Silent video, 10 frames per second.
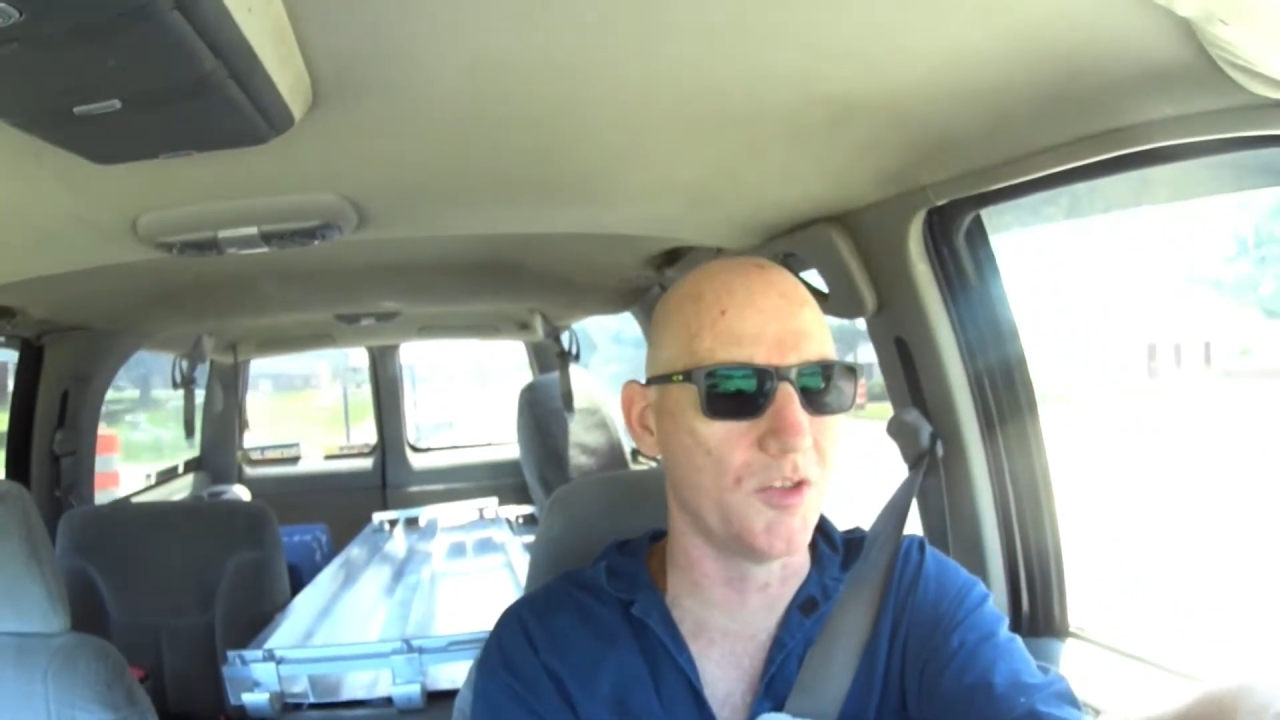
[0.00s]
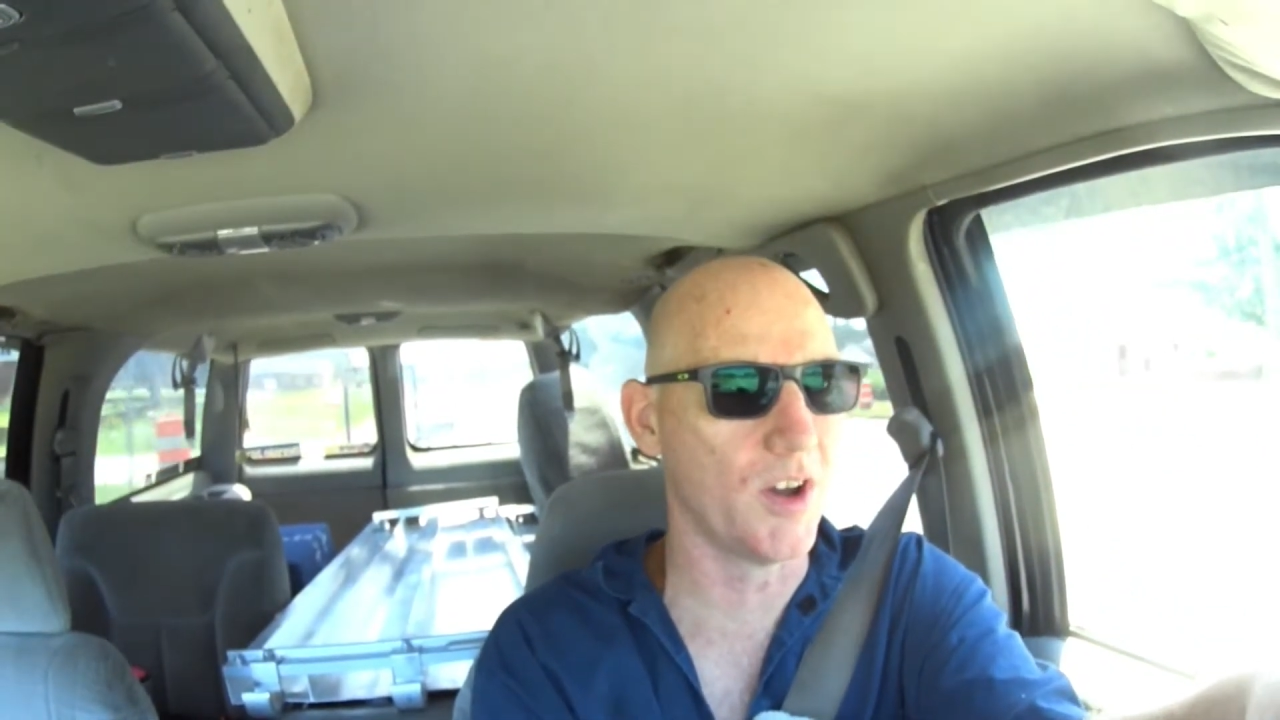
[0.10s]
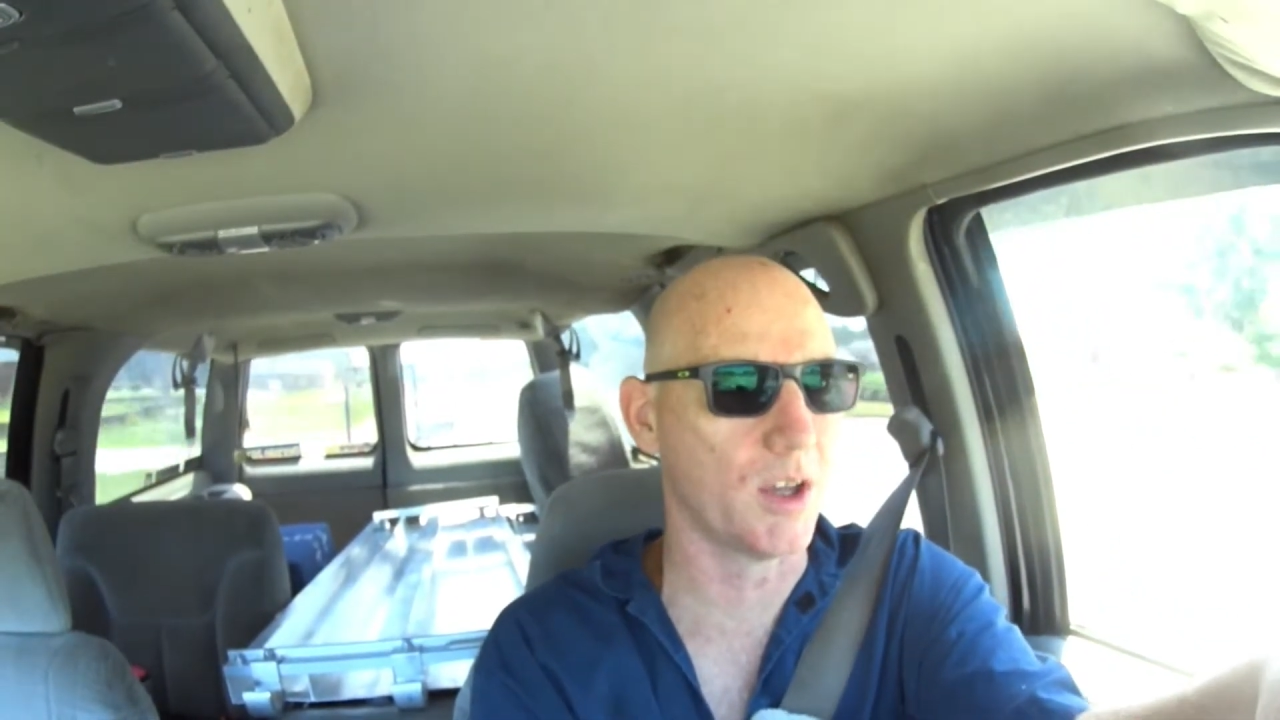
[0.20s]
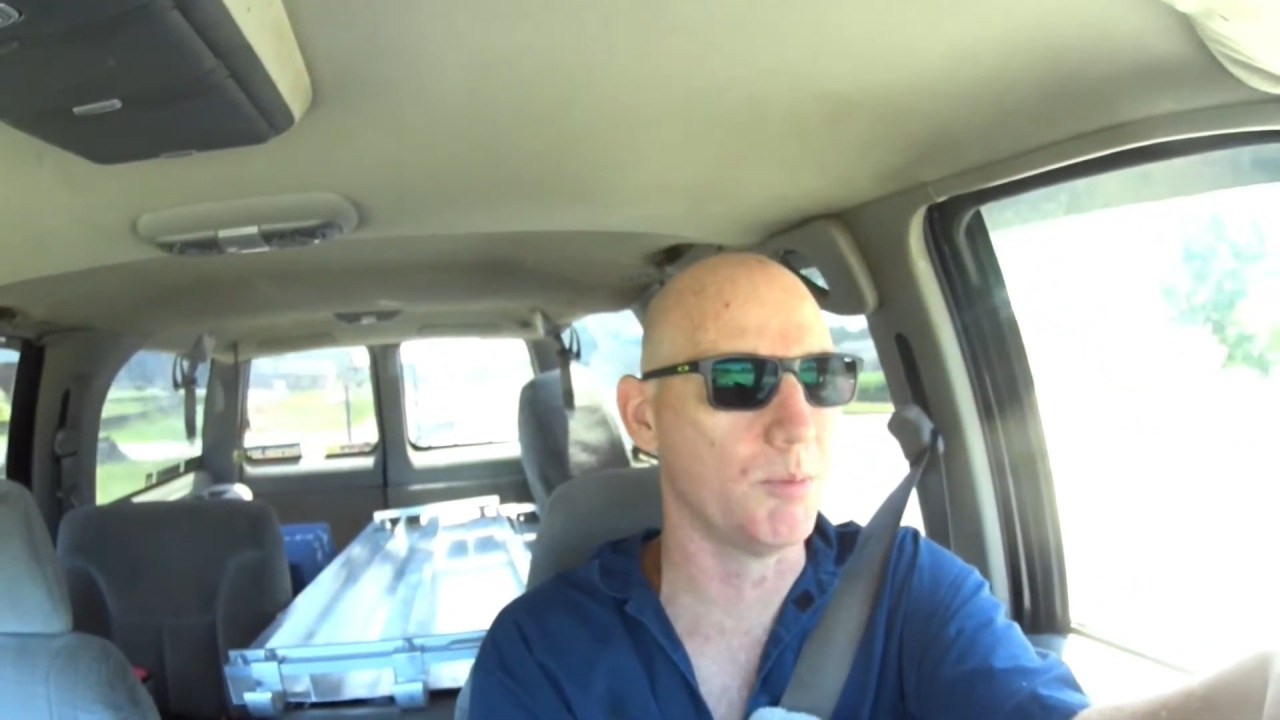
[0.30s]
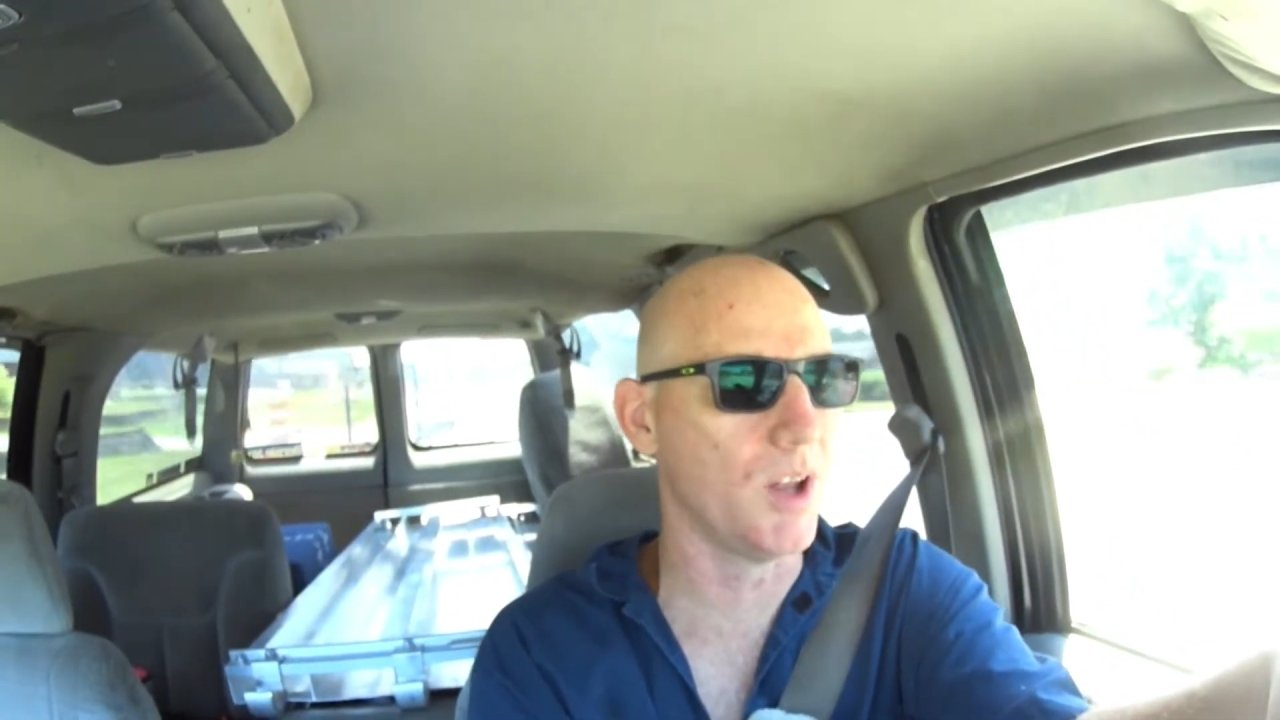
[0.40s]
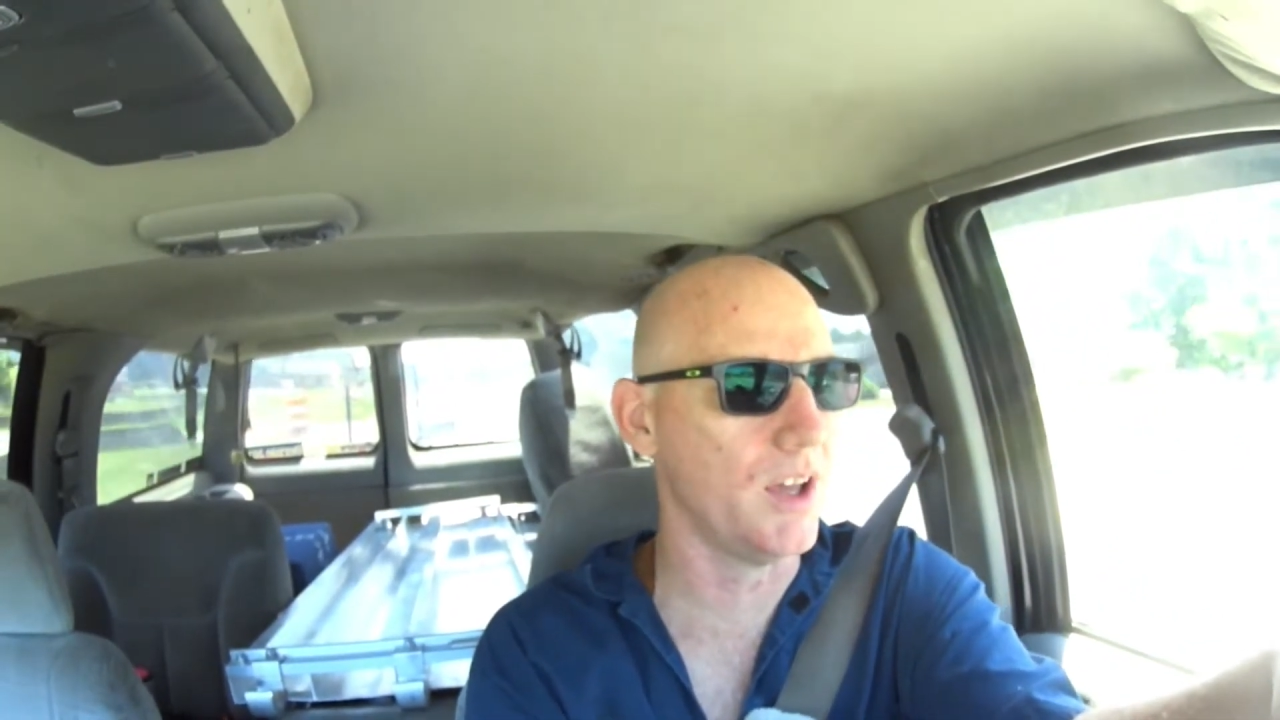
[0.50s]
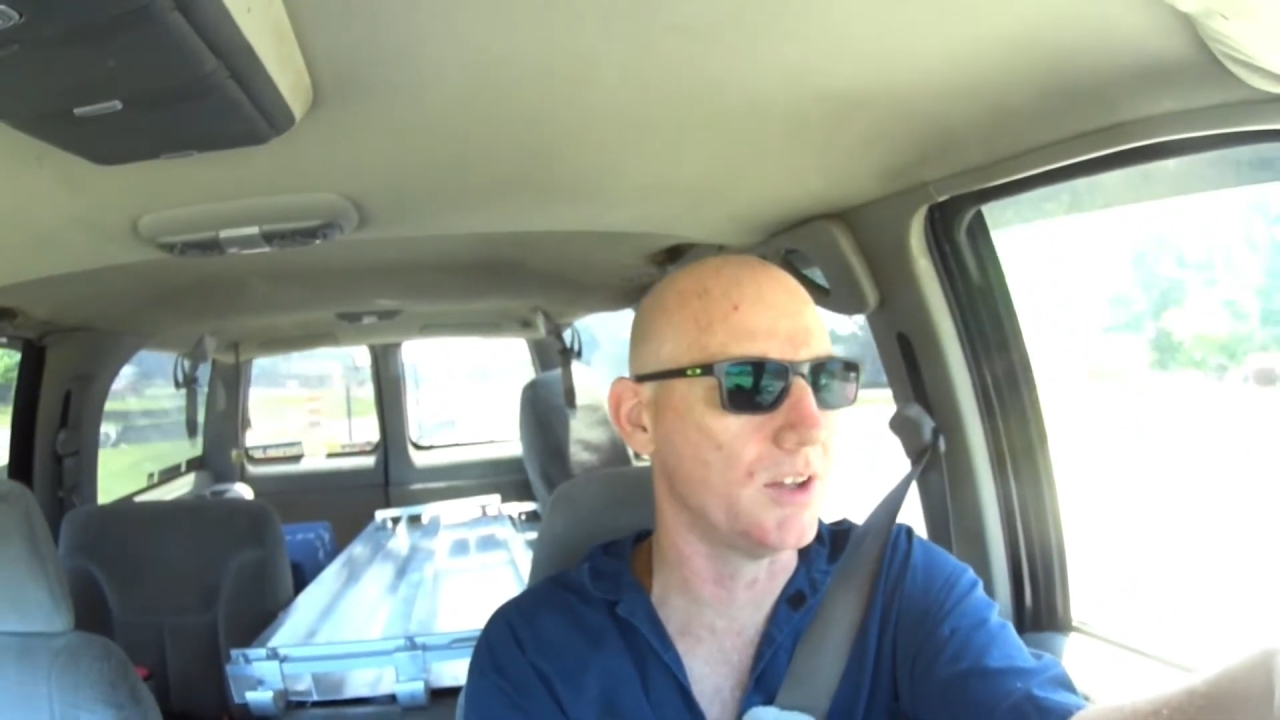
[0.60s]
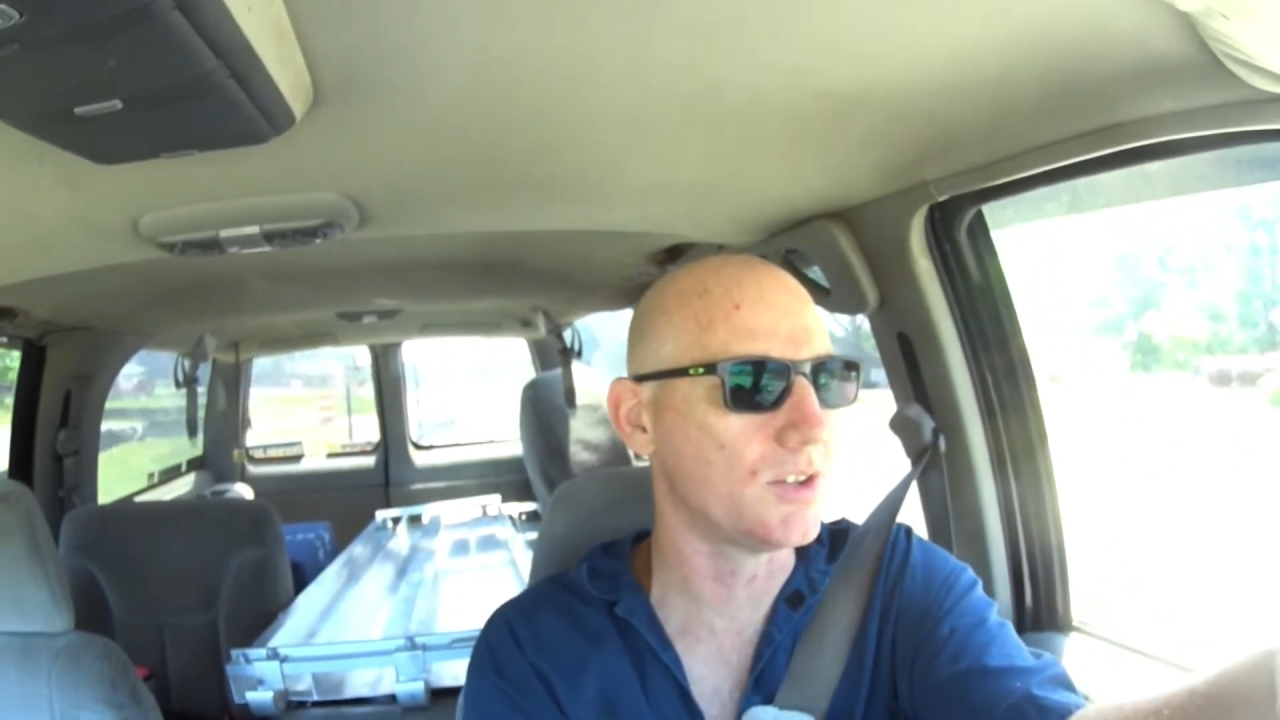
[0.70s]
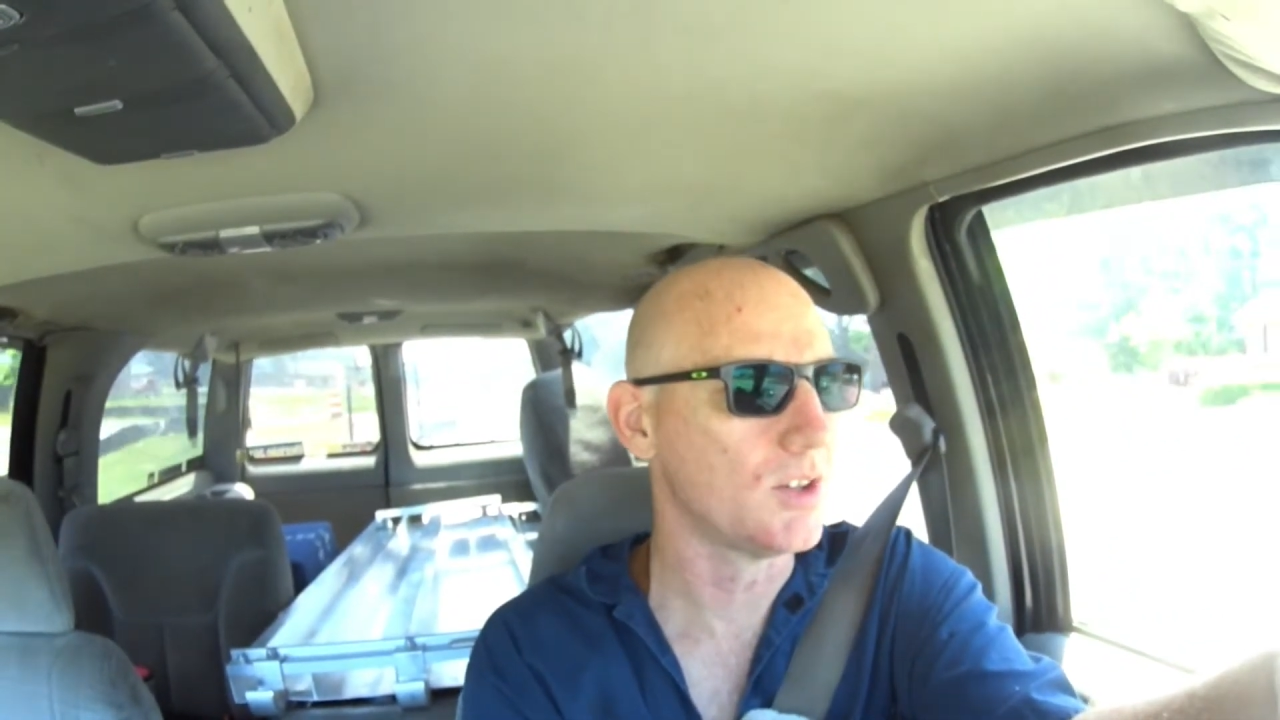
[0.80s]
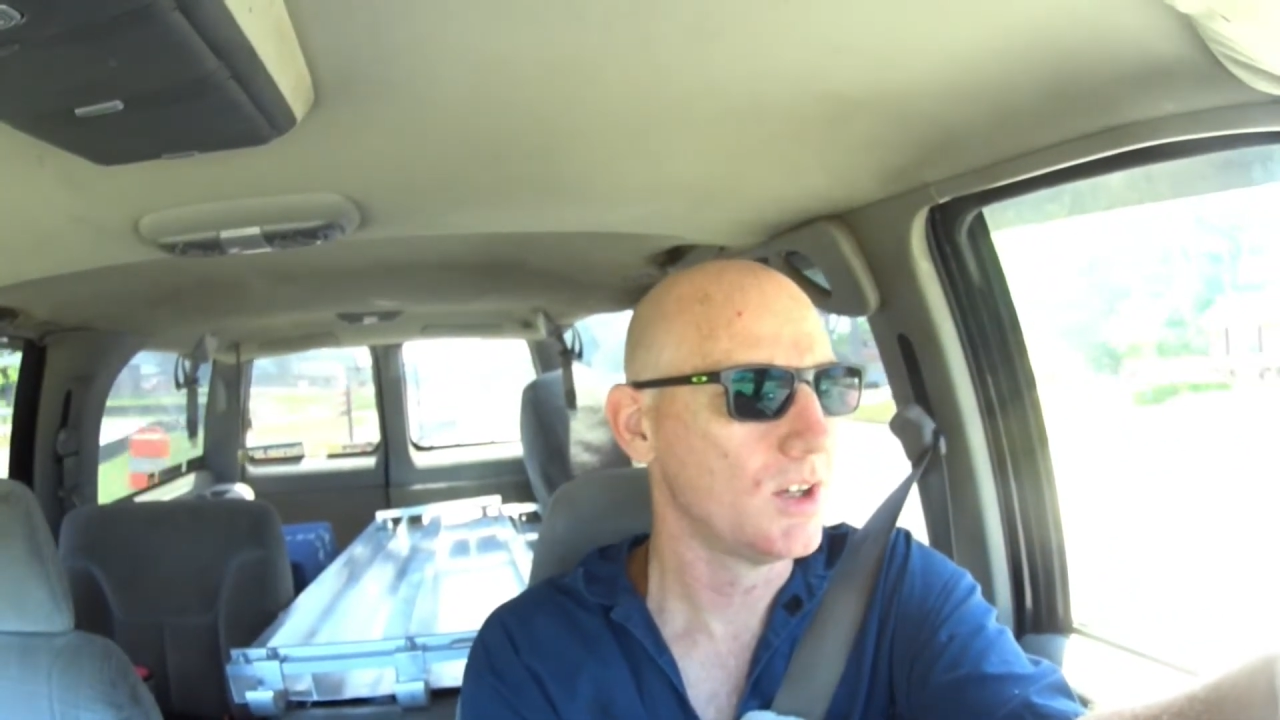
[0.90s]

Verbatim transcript: fucking place.